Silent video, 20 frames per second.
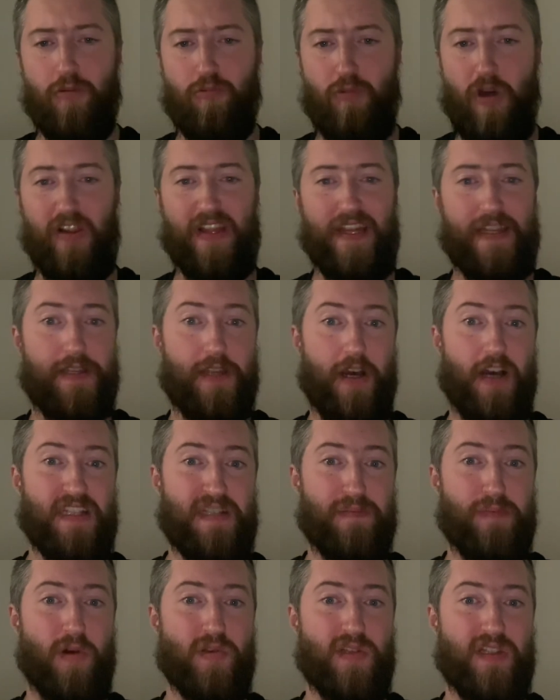While he
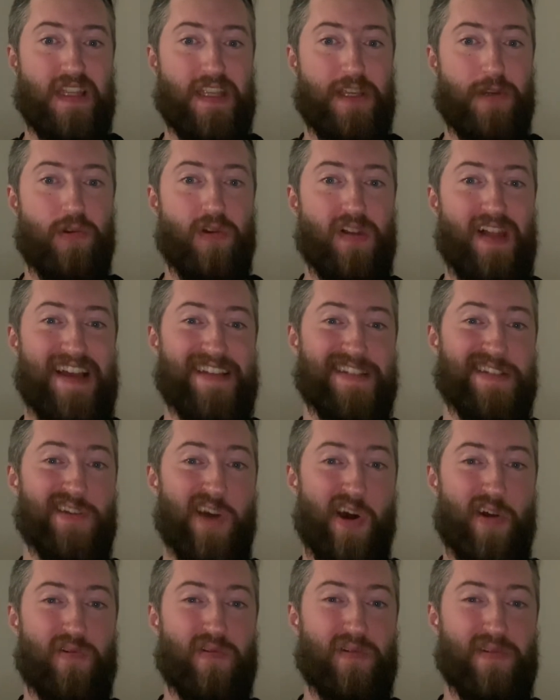does mostly utilize
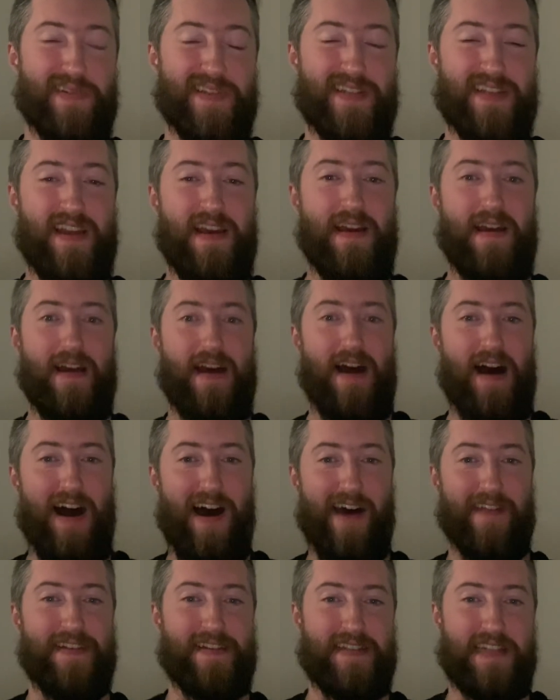gutturals
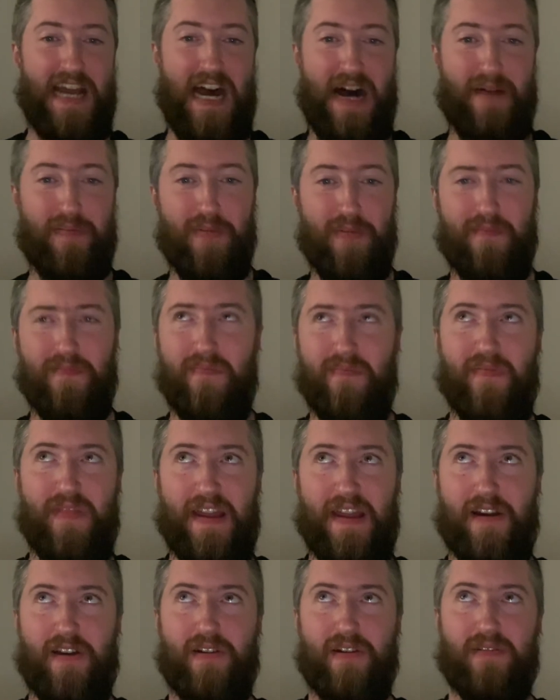on this album,
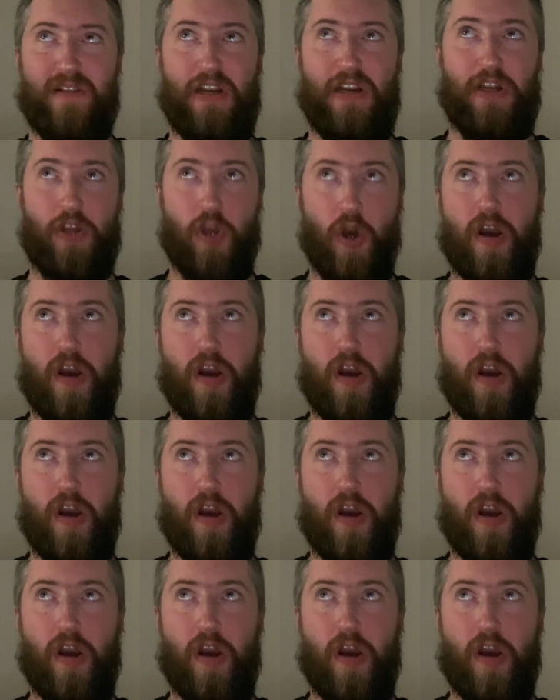they're good